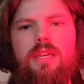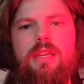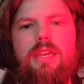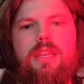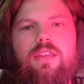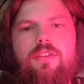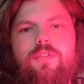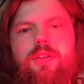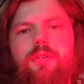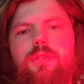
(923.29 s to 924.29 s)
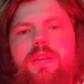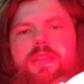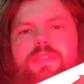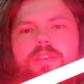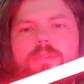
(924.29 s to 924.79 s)
And again, if you don't
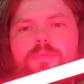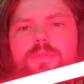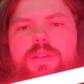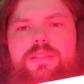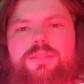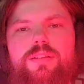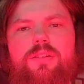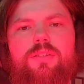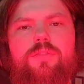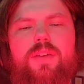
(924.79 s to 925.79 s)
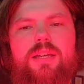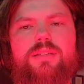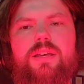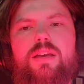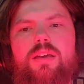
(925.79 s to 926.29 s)
like the pre-installed
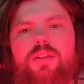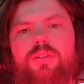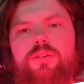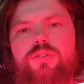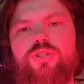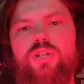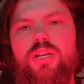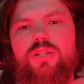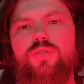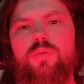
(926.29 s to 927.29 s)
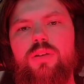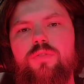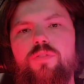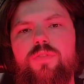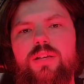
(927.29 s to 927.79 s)
effect, you can change
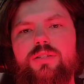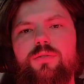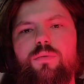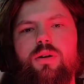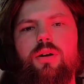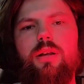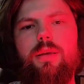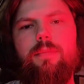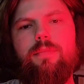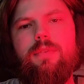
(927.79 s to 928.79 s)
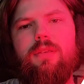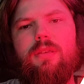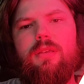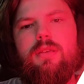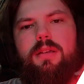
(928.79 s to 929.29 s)
whatever effects you want on it.
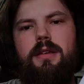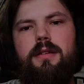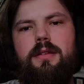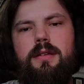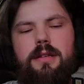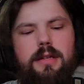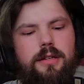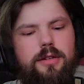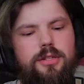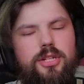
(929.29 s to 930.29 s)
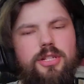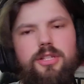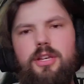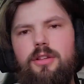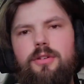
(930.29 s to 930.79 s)
And again, you can change
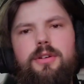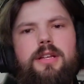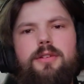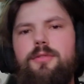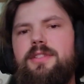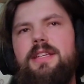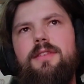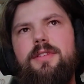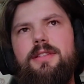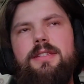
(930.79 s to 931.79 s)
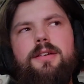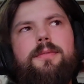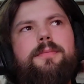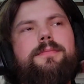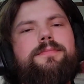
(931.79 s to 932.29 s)
the color and it will save it, so.